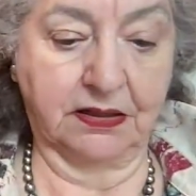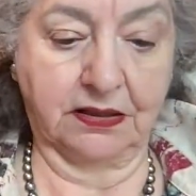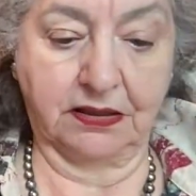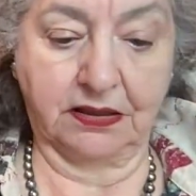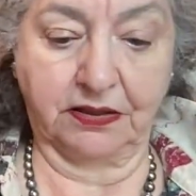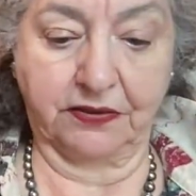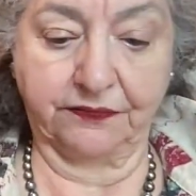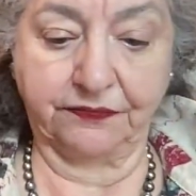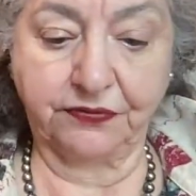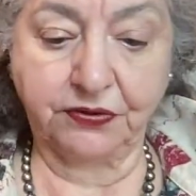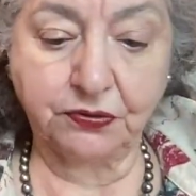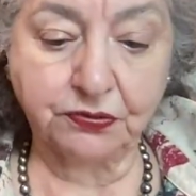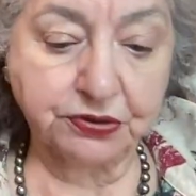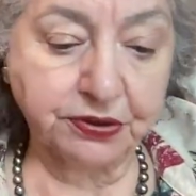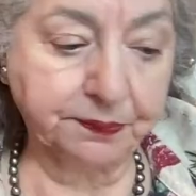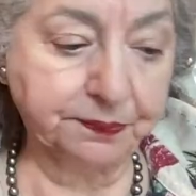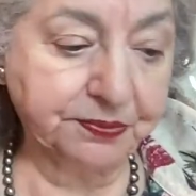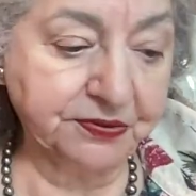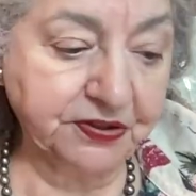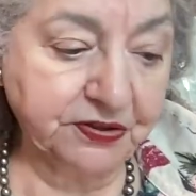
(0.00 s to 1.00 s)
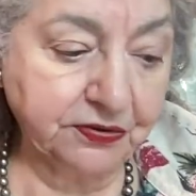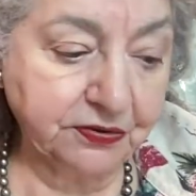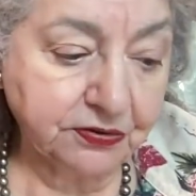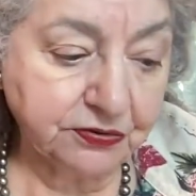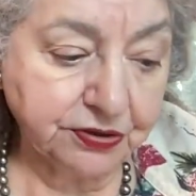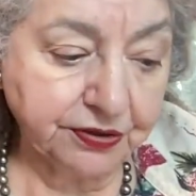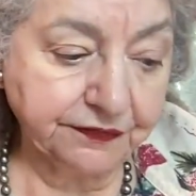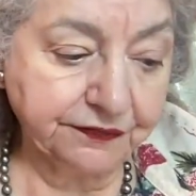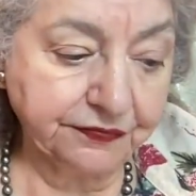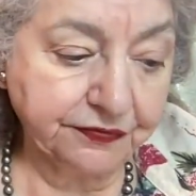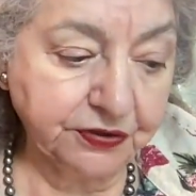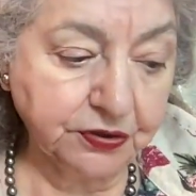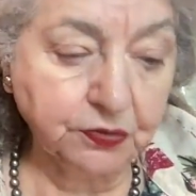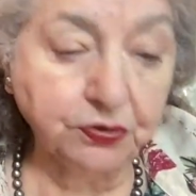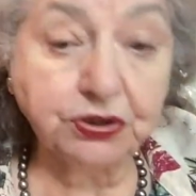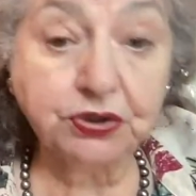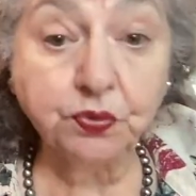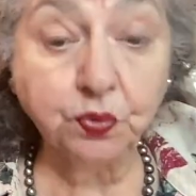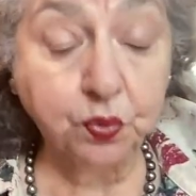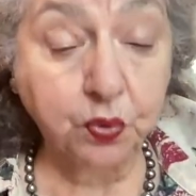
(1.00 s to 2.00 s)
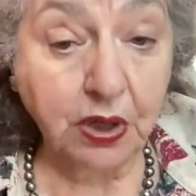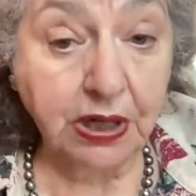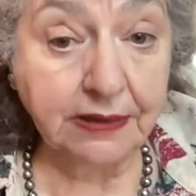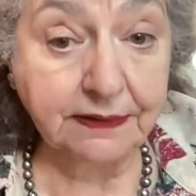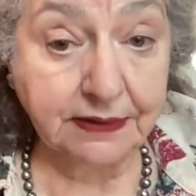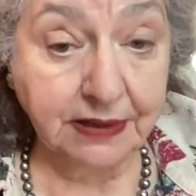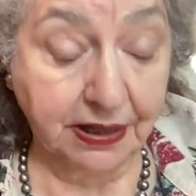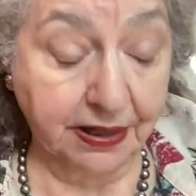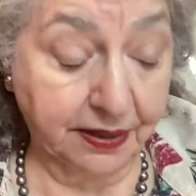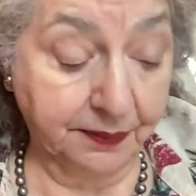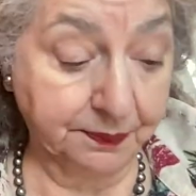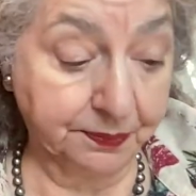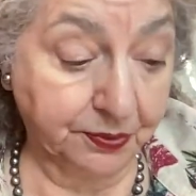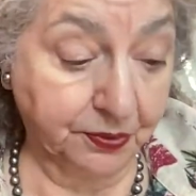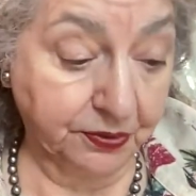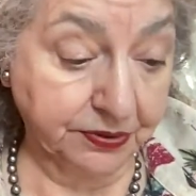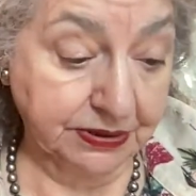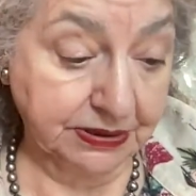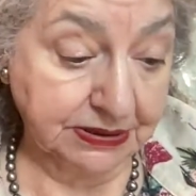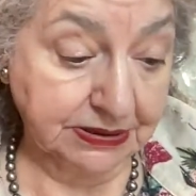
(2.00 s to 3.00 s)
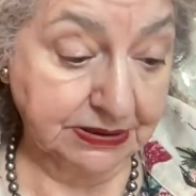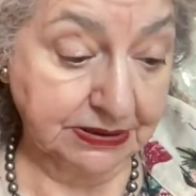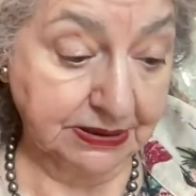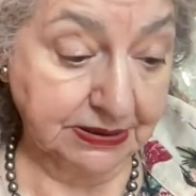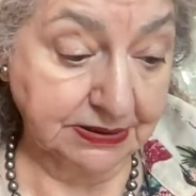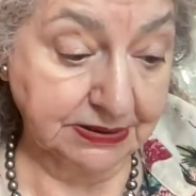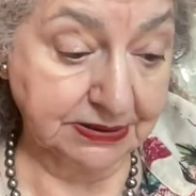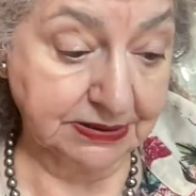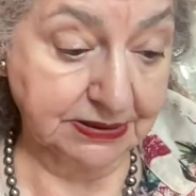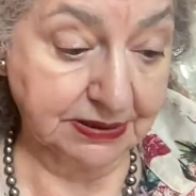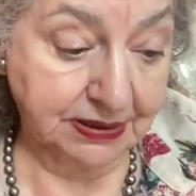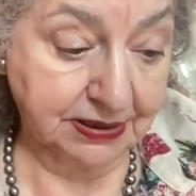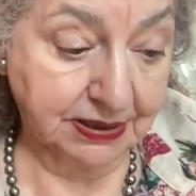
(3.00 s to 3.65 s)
If you refute one hypothesis